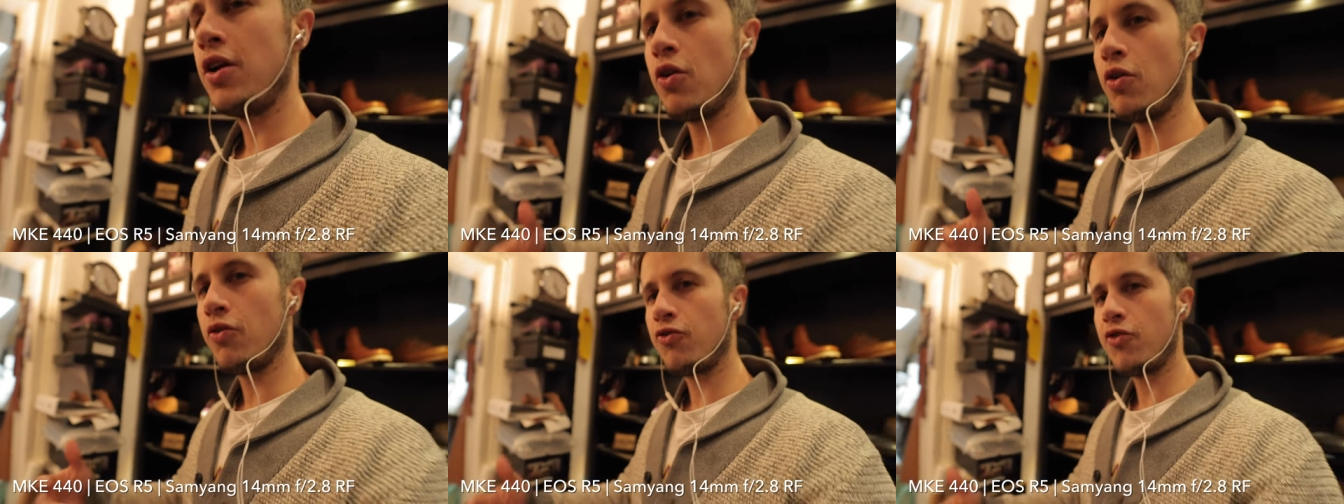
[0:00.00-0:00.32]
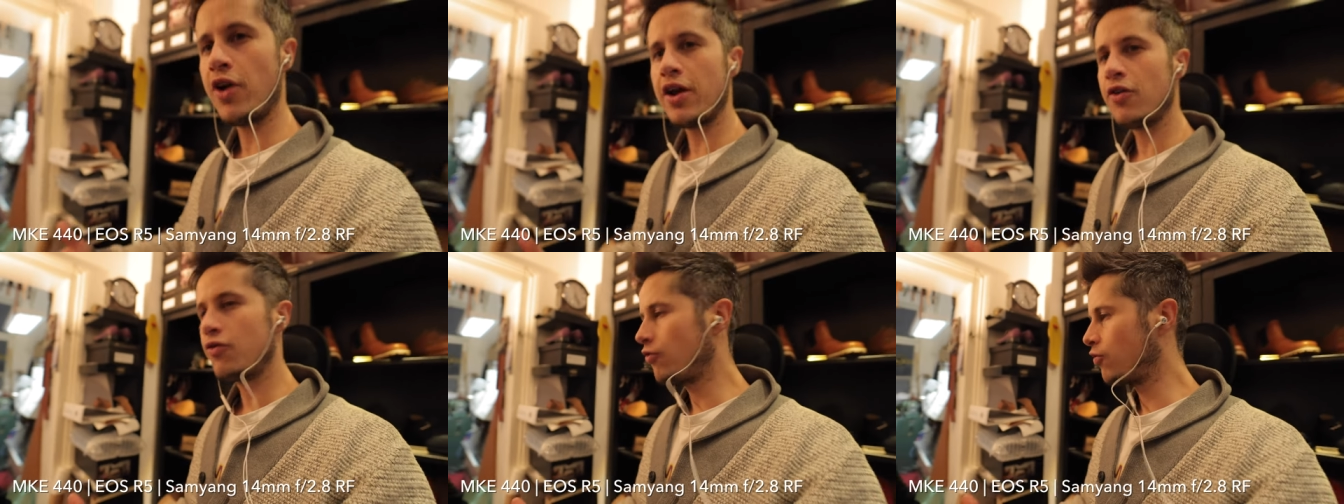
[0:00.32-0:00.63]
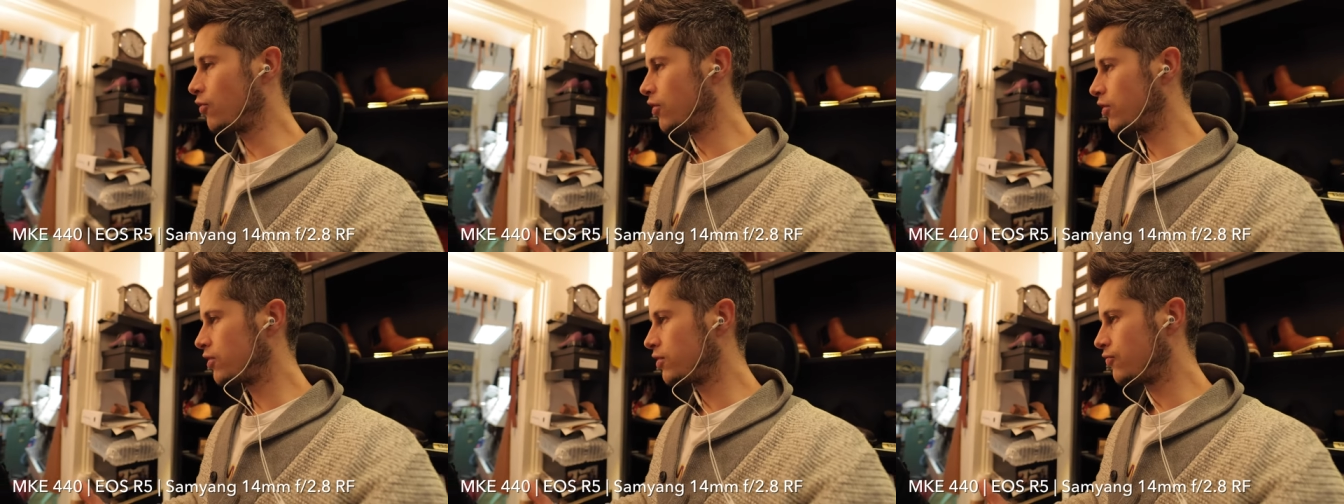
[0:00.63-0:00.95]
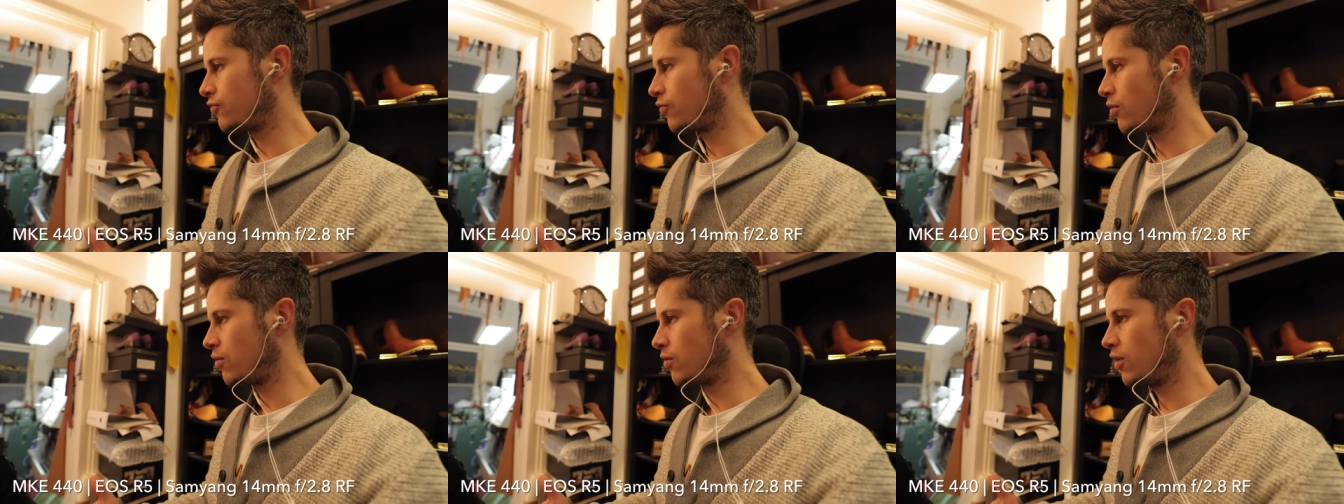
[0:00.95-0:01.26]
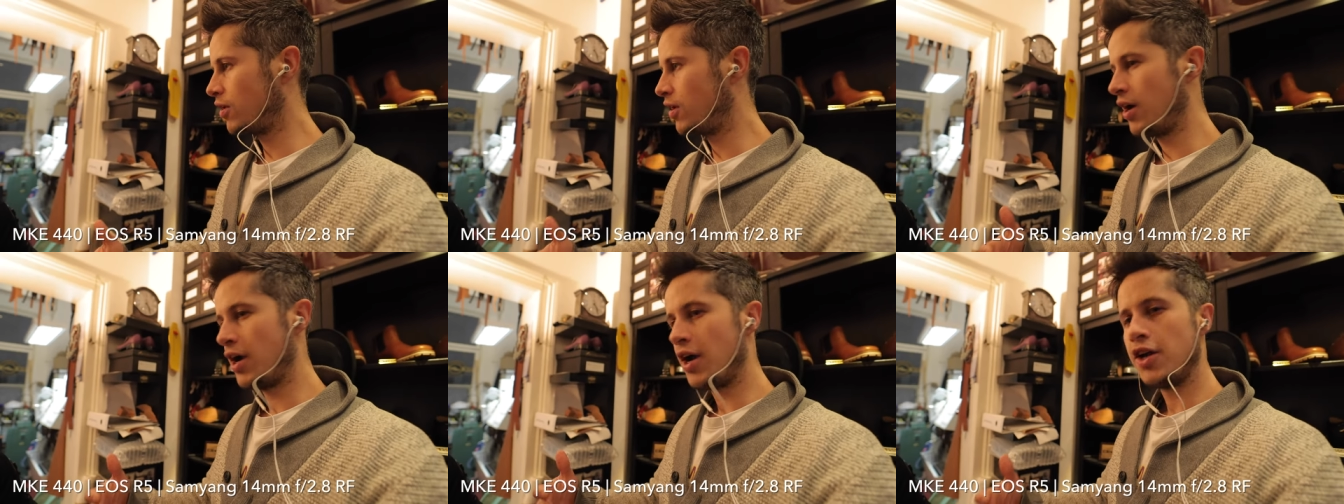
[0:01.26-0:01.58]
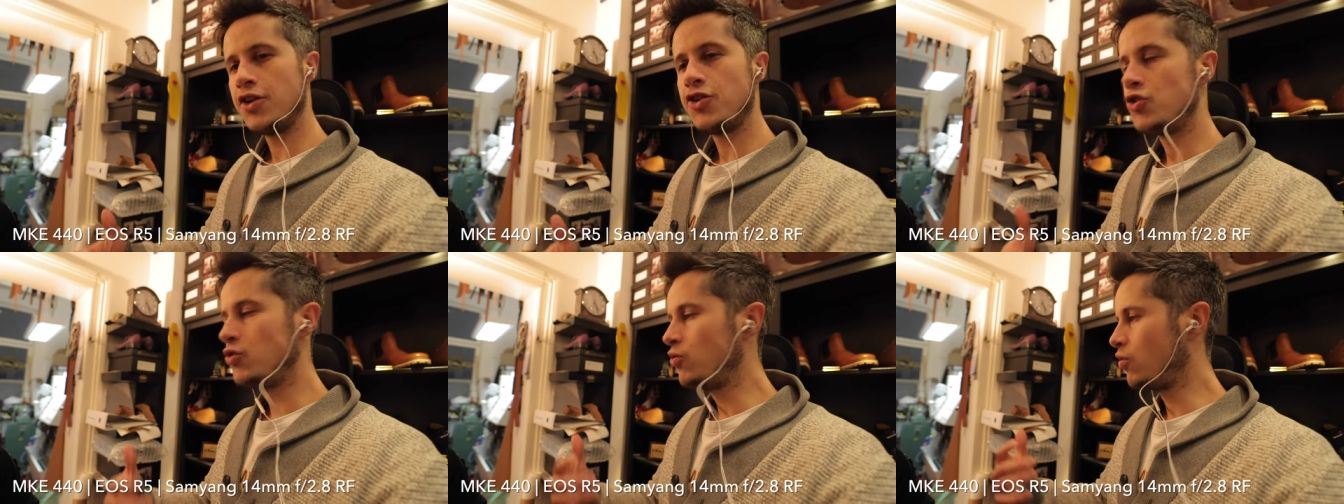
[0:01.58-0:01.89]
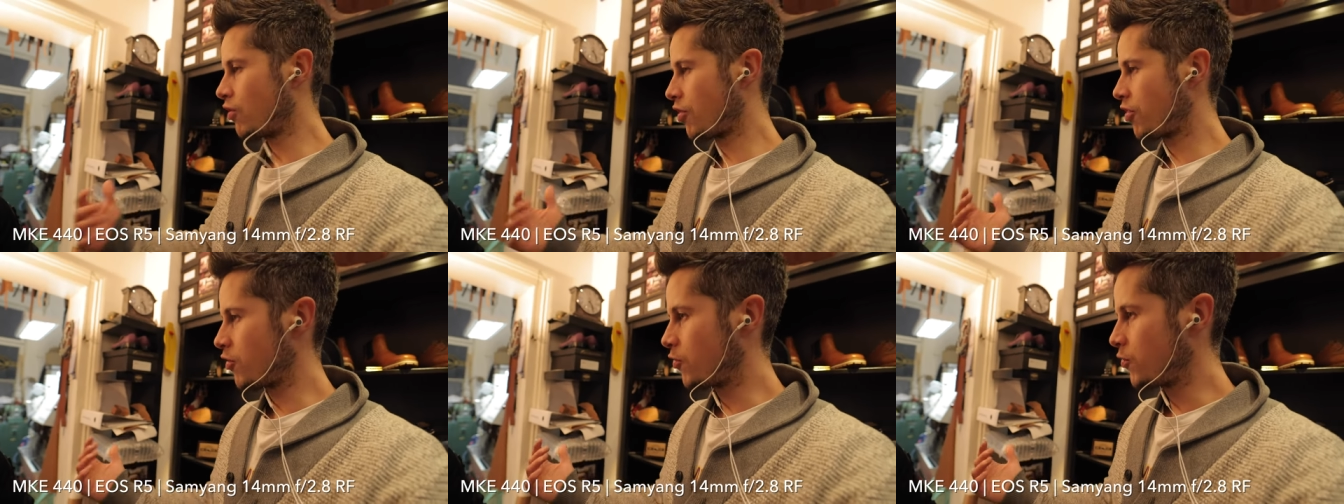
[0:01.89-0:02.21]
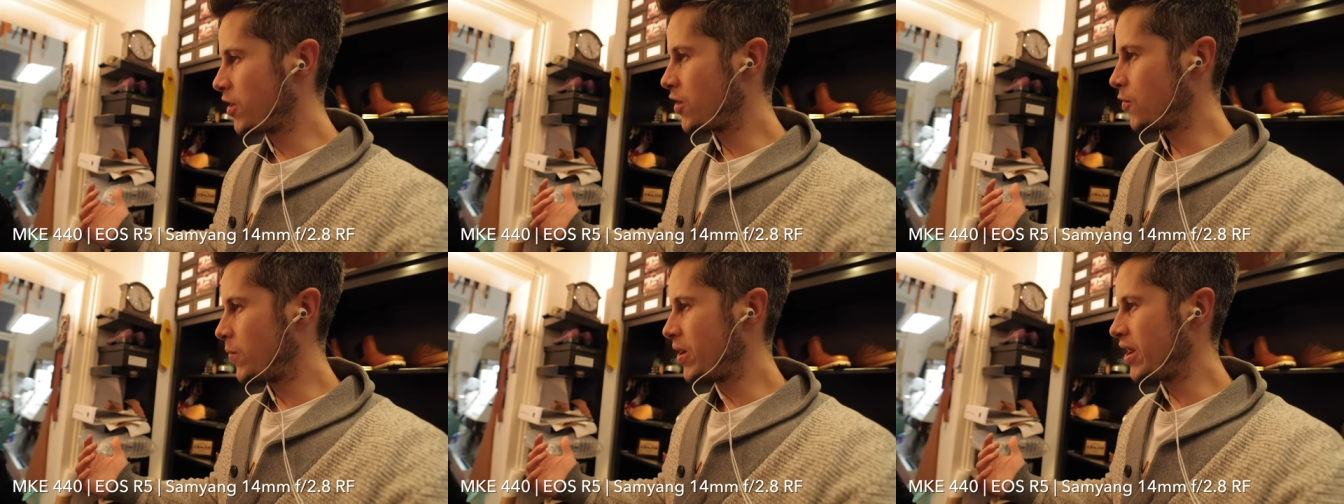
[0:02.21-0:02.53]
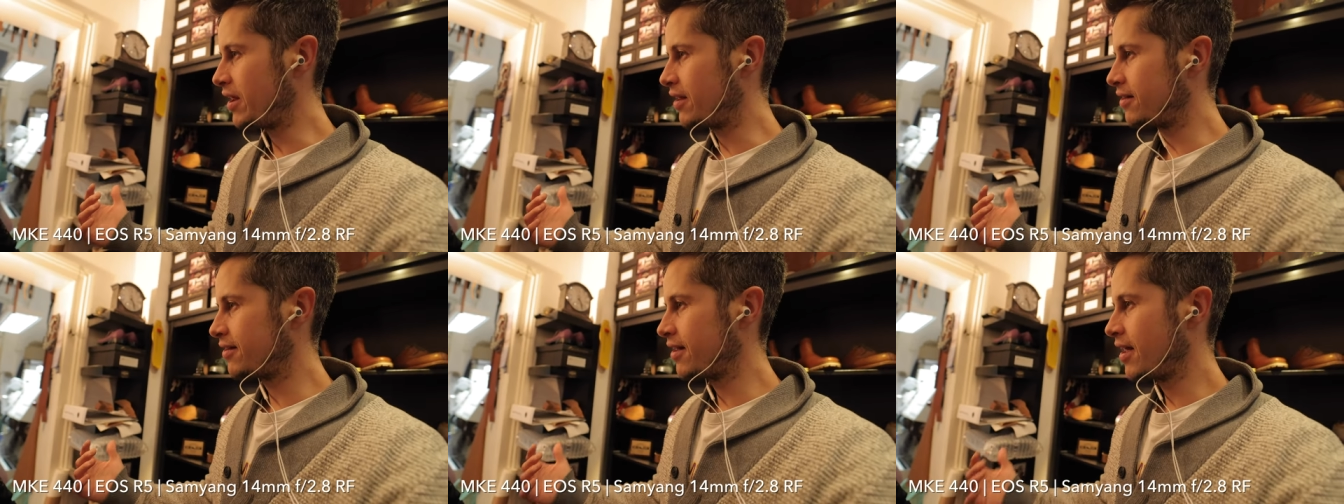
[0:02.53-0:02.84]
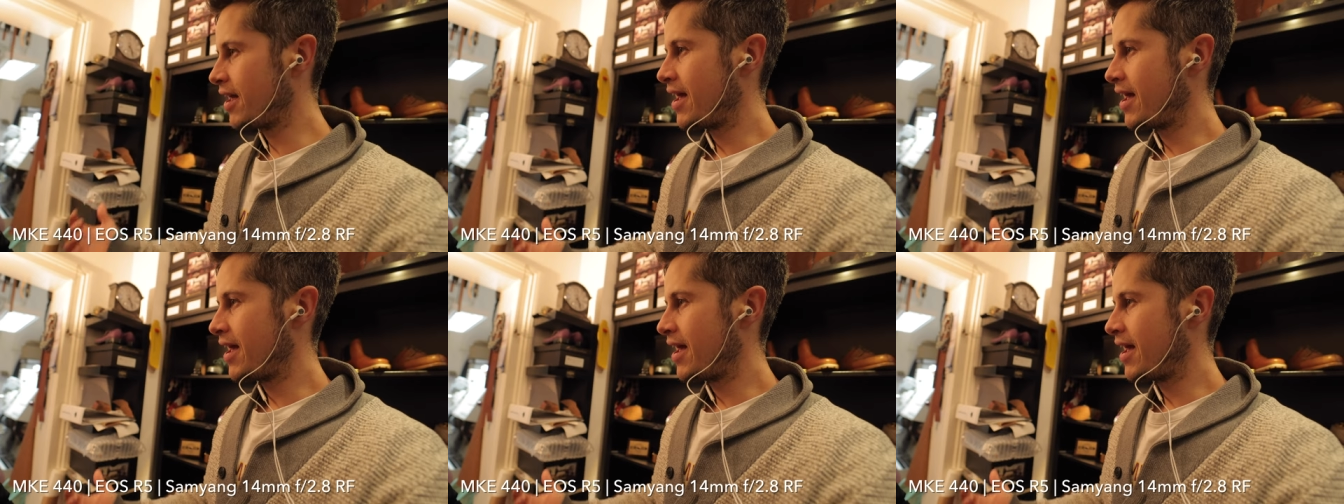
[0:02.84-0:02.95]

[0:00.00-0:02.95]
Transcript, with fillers: or Frankfurt for two or three weeks,